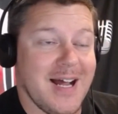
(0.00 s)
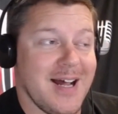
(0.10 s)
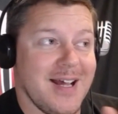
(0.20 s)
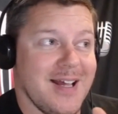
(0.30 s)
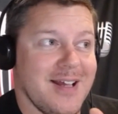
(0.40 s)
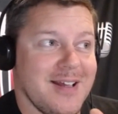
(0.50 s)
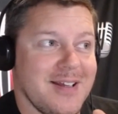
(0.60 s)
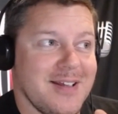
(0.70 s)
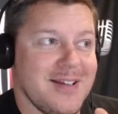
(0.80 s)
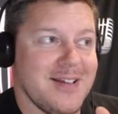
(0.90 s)
Ah, but he
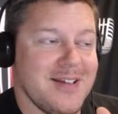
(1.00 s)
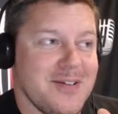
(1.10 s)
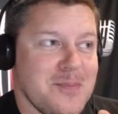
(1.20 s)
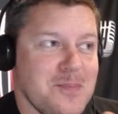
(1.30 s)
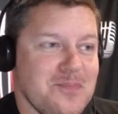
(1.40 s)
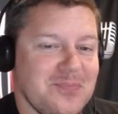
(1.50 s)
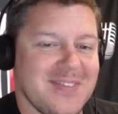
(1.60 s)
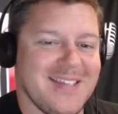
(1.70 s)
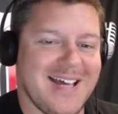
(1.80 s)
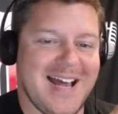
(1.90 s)
never said how
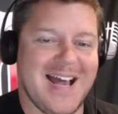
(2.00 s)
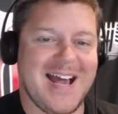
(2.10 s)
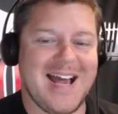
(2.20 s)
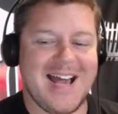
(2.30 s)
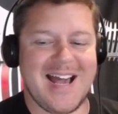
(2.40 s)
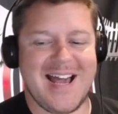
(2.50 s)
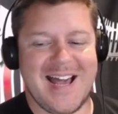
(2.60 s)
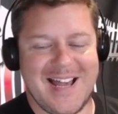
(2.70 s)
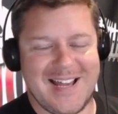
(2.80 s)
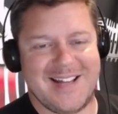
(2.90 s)
much.
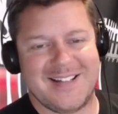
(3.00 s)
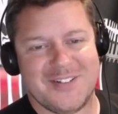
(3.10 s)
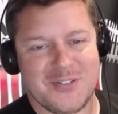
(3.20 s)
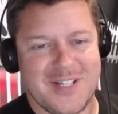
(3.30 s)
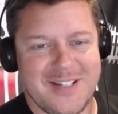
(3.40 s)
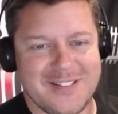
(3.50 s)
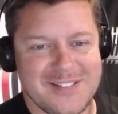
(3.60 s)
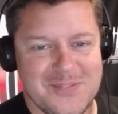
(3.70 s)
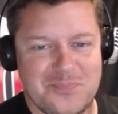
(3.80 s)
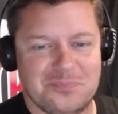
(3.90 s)
Ah, how okay. much
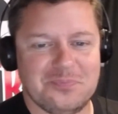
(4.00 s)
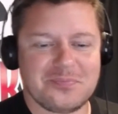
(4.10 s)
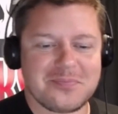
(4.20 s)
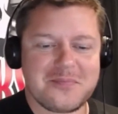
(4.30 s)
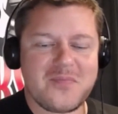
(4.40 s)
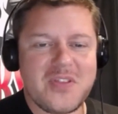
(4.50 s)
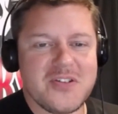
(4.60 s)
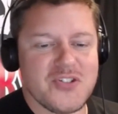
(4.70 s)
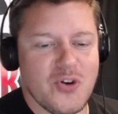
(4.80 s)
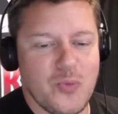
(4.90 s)
had to be in her.
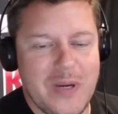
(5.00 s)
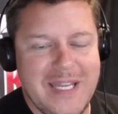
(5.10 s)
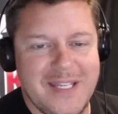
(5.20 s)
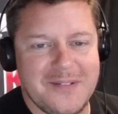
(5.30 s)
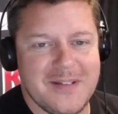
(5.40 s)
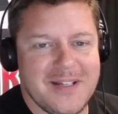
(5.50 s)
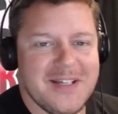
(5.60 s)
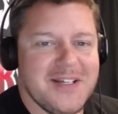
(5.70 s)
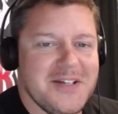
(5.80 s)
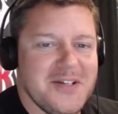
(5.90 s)
So we
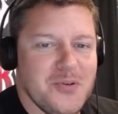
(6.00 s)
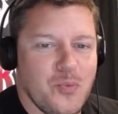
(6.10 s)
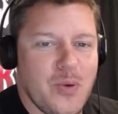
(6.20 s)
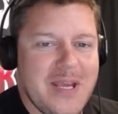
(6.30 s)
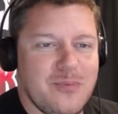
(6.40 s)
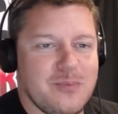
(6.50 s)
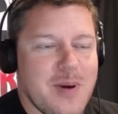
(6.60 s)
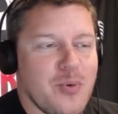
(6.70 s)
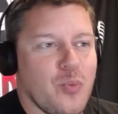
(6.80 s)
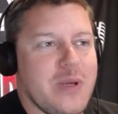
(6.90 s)
we
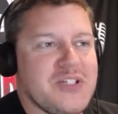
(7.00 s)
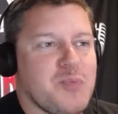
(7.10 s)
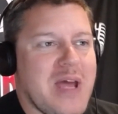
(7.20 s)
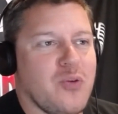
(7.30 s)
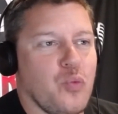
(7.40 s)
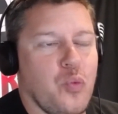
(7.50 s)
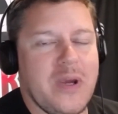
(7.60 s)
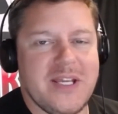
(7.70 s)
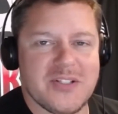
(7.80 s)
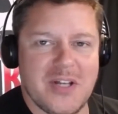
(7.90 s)
remember we spent
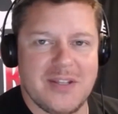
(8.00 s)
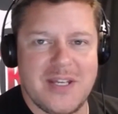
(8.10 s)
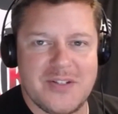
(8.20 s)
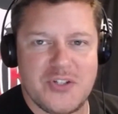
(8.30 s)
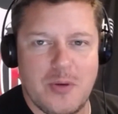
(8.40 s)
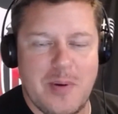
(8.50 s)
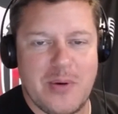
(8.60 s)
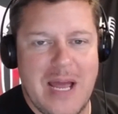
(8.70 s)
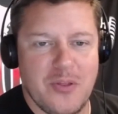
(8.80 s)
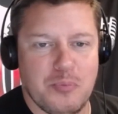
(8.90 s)
weeks on this. Do you
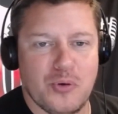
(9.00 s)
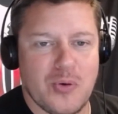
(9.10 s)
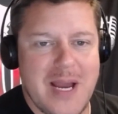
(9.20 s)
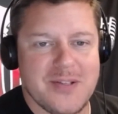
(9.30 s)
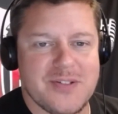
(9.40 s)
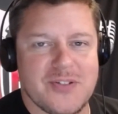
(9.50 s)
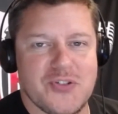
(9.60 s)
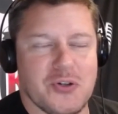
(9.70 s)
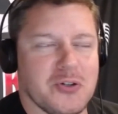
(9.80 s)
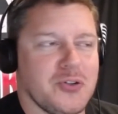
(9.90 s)
remember how the press
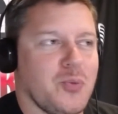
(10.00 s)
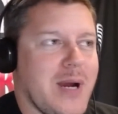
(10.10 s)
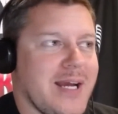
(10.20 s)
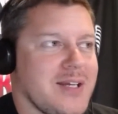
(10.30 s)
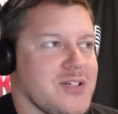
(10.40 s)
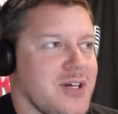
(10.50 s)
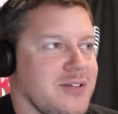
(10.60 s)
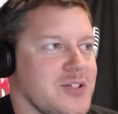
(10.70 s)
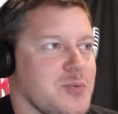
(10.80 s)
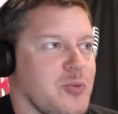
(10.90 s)
circled the wagons on
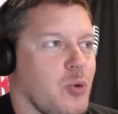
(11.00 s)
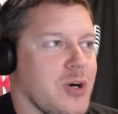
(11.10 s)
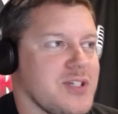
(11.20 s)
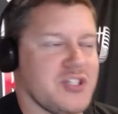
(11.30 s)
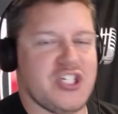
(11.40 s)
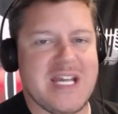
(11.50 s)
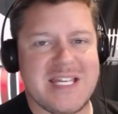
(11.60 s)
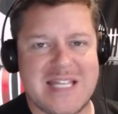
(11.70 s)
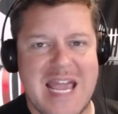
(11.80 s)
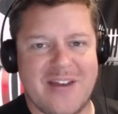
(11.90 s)
Elizabeth Warren's? She
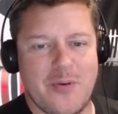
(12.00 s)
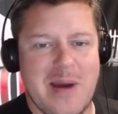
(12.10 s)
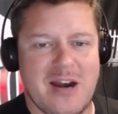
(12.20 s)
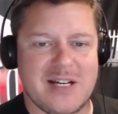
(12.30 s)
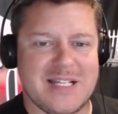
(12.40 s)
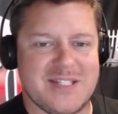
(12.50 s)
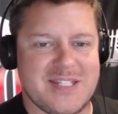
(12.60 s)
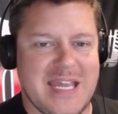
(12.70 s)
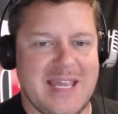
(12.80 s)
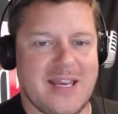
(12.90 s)
is Native American,
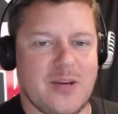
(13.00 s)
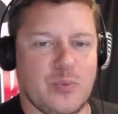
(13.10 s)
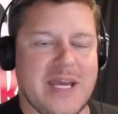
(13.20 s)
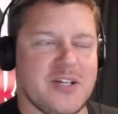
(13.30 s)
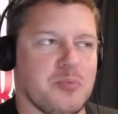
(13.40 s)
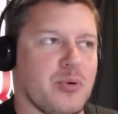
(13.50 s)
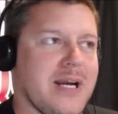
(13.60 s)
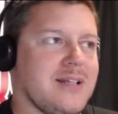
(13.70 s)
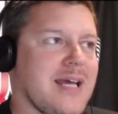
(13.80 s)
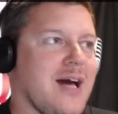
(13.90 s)
see? And it, we had to
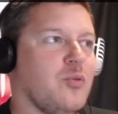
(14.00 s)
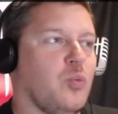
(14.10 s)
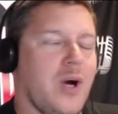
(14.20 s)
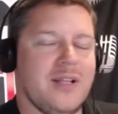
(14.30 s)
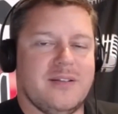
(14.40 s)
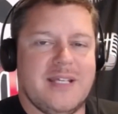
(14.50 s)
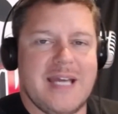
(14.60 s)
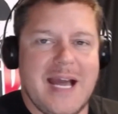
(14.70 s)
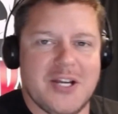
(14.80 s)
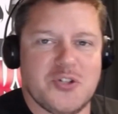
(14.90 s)
break down what
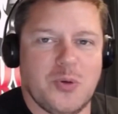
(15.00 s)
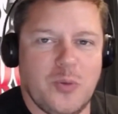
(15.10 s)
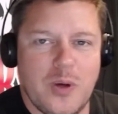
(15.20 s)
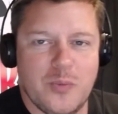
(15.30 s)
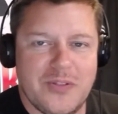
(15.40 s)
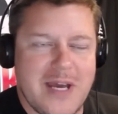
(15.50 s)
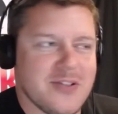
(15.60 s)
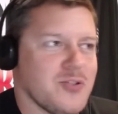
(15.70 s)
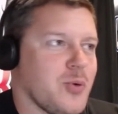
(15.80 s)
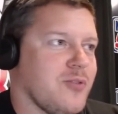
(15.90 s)
the actual 1
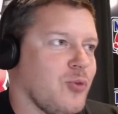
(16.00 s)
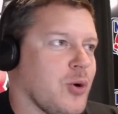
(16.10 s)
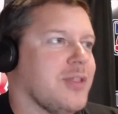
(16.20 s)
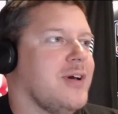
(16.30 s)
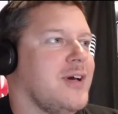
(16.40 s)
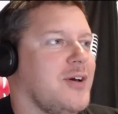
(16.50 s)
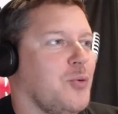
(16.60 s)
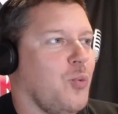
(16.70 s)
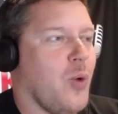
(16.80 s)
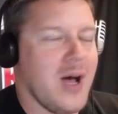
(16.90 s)
1024th
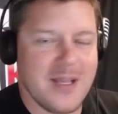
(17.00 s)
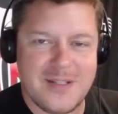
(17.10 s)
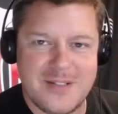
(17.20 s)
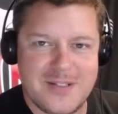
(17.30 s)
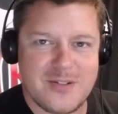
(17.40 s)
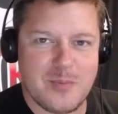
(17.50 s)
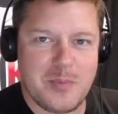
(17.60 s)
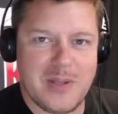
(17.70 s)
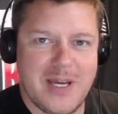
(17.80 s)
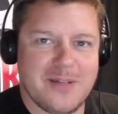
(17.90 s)
was.
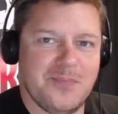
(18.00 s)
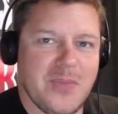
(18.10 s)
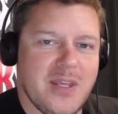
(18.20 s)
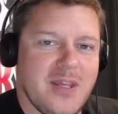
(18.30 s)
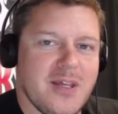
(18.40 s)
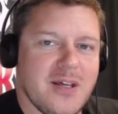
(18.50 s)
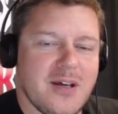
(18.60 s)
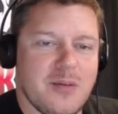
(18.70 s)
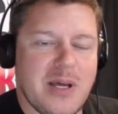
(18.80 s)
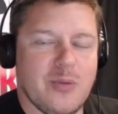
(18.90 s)
Remember that?
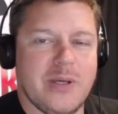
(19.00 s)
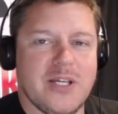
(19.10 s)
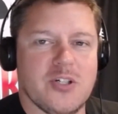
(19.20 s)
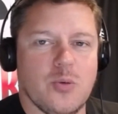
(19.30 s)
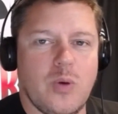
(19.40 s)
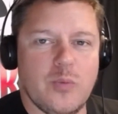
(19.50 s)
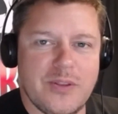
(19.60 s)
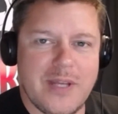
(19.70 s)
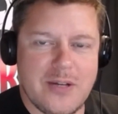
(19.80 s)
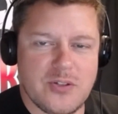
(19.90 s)
Uh, by the way, get your 1
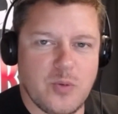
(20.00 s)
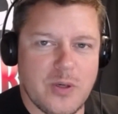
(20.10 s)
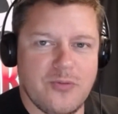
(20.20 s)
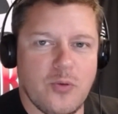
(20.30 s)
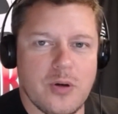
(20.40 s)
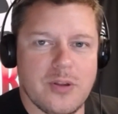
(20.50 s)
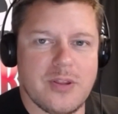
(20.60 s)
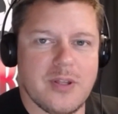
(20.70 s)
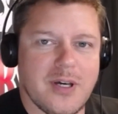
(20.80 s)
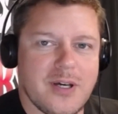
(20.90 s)

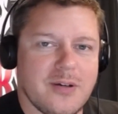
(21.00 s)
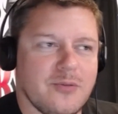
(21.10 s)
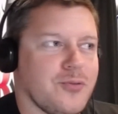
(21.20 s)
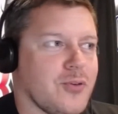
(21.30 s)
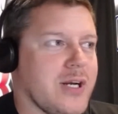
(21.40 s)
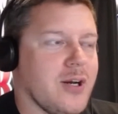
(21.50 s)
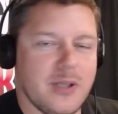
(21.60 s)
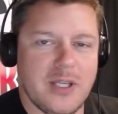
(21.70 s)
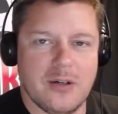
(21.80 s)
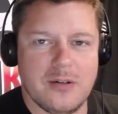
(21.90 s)
1024th uh,
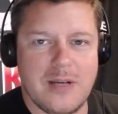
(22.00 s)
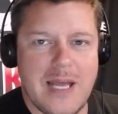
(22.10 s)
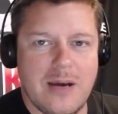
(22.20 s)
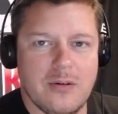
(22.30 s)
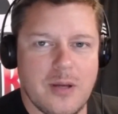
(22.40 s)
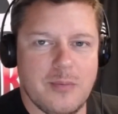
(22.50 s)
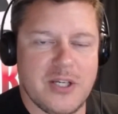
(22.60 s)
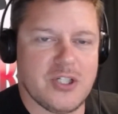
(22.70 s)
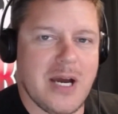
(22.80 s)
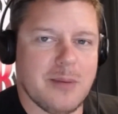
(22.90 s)
Fredo gear now on
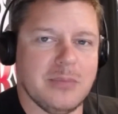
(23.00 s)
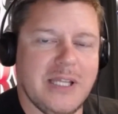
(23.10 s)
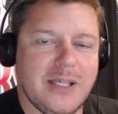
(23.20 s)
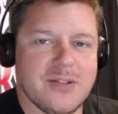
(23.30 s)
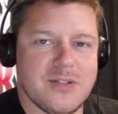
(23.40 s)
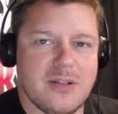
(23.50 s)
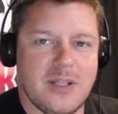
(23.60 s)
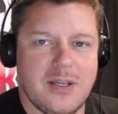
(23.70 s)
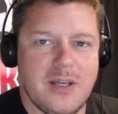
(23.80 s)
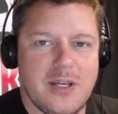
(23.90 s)
my shop. Link is in
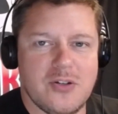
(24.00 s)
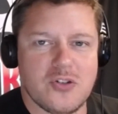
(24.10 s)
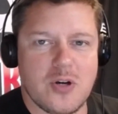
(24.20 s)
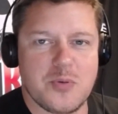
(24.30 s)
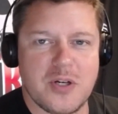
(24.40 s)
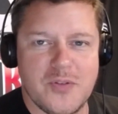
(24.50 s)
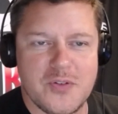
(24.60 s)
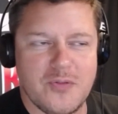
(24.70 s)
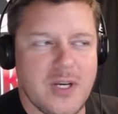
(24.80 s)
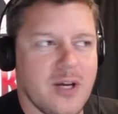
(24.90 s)
the description of
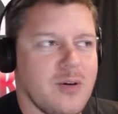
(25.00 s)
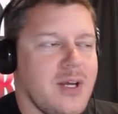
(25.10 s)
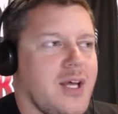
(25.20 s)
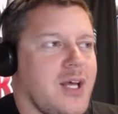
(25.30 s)
this video.